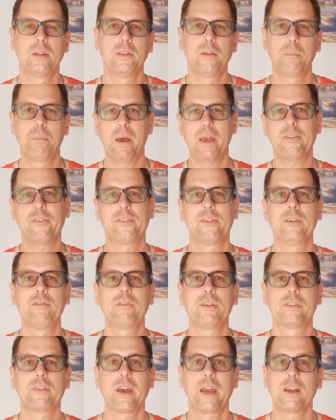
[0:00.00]
the best
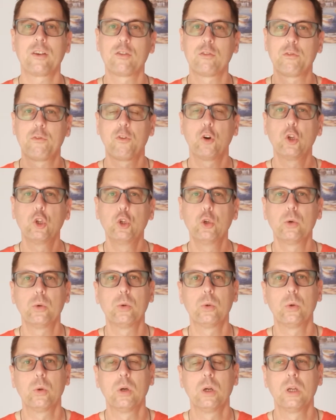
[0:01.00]
invitation for
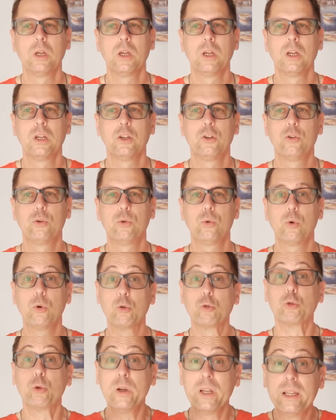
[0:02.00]
you to
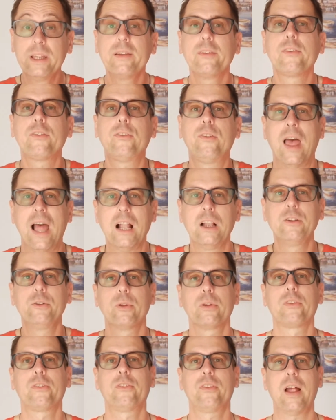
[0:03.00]
really sell
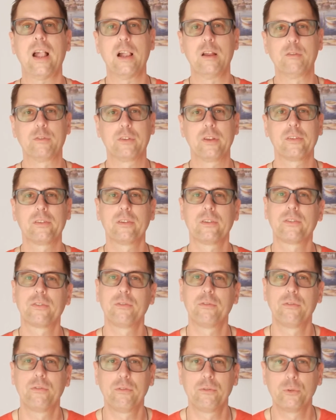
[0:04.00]
yourself. This
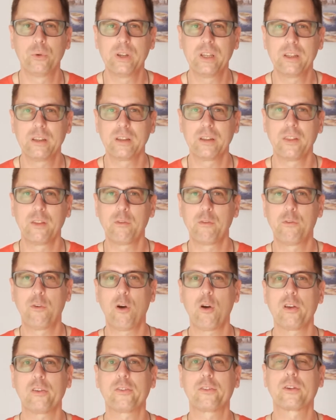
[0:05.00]
is really the
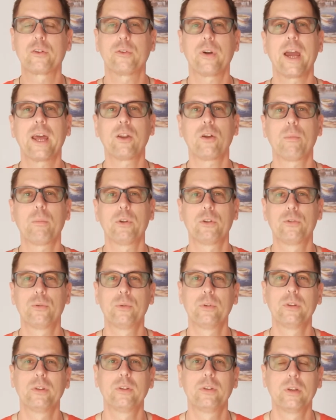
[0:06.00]
first great
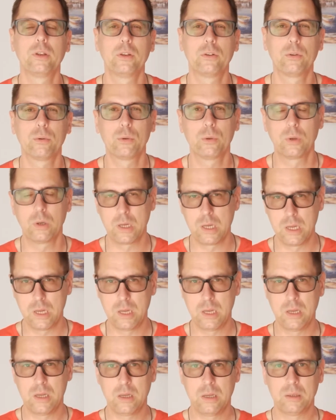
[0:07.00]
opportunity to
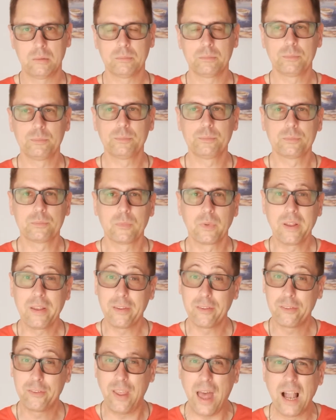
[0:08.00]

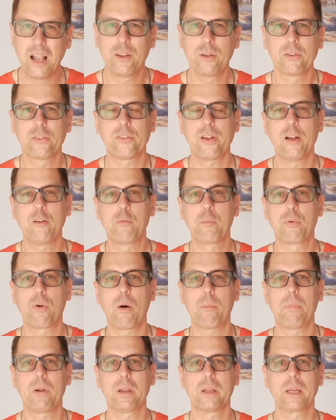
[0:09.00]
sell yourself
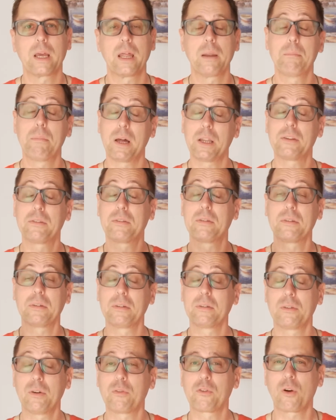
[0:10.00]
properly, but
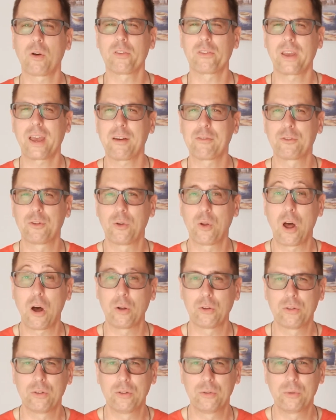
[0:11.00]
of course you have to know
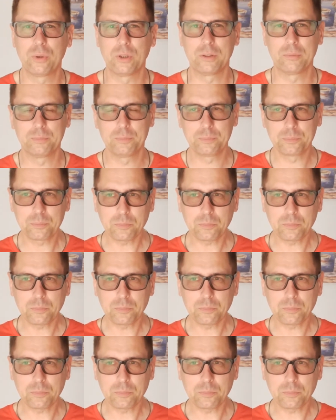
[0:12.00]
how to do it.